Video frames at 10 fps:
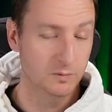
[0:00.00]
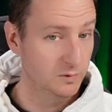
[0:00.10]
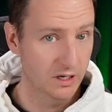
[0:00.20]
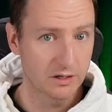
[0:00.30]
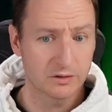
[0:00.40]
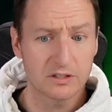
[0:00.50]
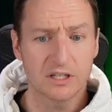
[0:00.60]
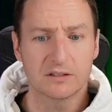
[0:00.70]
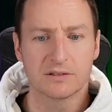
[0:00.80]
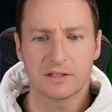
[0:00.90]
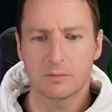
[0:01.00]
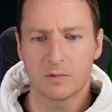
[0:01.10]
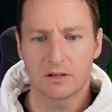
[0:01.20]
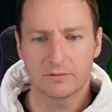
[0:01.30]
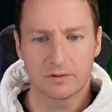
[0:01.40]
lot of suggestions here.
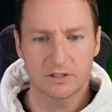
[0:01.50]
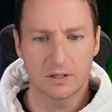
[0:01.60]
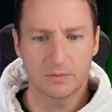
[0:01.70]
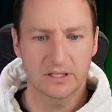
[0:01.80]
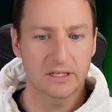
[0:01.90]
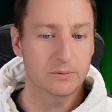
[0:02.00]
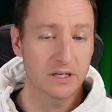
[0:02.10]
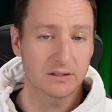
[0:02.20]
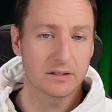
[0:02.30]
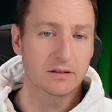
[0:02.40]
Like, for example, the res